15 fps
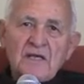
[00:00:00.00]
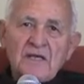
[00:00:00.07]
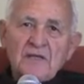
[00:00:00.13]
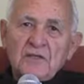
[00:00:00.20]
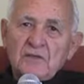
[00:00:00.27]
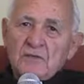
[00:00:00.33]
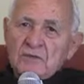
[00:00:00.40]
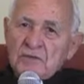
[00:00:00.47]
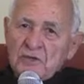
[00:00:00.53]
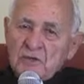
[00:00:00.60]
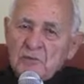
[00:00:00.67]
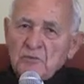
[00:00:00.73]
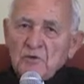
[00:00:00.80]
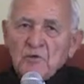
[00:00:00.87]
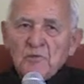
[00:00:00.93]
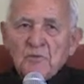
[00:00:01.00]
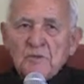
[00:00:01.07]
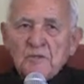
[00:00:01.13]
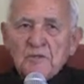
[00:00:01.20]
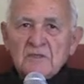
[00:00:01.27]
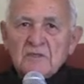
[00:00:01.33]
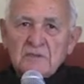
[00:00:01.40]
in the Cursillo
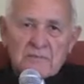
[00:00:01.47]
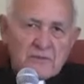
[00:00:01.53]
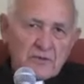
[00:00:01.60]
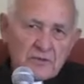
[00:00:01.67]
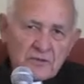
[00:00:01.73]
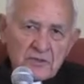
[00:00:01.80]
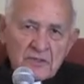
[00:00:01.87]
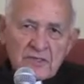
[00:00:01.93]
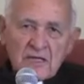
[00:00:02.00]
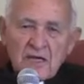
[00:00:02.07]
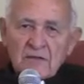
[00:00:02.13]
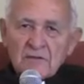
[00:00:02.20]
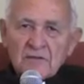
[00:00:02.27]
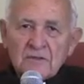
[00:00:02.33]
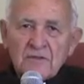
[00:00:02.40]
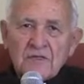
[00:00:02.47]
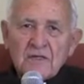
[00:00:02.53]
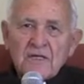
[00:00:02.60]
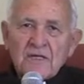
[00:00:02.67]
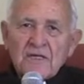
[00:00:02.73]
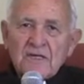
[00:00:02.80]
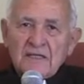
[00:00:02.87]
movement and the marriage encounter
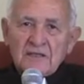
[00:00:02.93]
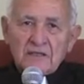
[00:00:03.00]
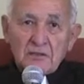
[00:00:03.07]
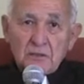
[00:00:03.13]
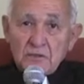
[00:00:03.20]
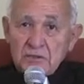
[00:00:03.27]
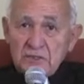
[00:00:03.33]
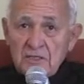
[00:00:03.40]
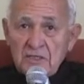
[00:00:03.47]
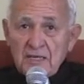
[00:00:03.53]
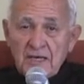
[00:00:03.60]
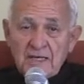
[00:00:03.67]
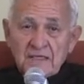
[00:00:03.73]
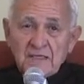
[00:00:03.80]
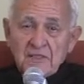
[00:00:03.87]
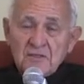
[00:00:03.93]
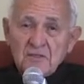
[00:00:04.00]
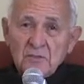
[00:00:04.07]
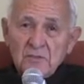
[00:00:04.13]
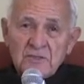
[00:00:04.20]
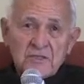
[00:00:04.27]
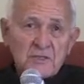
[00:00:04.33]
in the Houston diocese
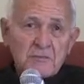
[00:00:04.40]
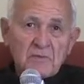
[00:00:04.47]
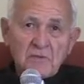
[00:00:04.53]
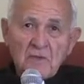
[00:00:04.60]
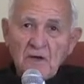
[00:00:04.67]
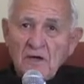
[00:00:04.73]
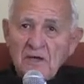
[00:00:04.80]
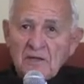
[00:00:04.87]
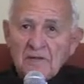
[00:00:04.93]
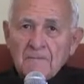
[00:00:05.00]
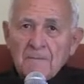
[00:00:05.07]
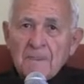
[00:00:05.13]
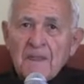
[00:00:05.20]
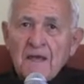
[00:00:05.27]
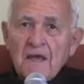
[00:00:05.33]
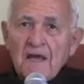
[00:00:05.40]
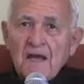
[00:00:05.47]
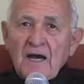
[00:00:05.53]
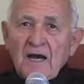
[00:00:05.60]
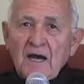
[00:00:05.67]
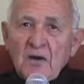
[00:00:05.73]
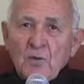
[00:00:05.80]
to which he belonged.
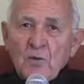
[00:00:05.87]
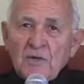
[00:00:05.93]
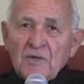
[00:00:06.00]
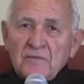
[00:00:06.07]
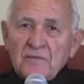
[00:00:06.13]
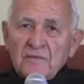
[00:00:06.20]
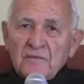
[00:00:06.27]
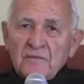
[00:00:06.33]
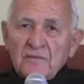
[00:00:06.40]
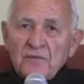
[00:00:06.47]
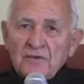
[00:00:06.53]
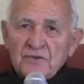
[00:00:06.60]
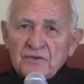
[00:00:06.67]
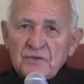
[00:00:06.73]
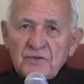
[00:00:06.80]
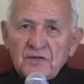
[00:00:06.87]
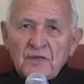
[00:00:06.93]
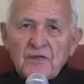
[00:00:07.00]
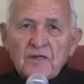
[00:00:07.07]
One of the first